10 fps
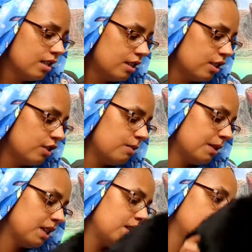excuse
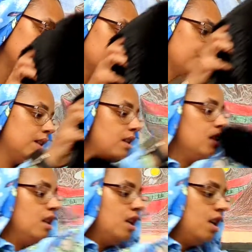me, Keelan.
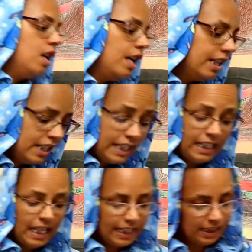
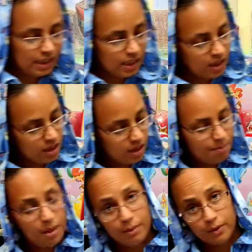He likes the
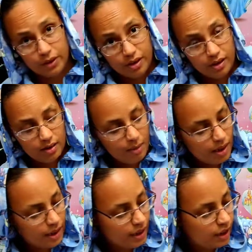bubbles,
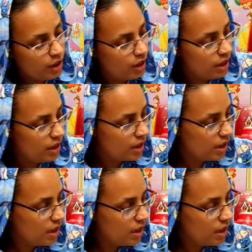probably not the cookies.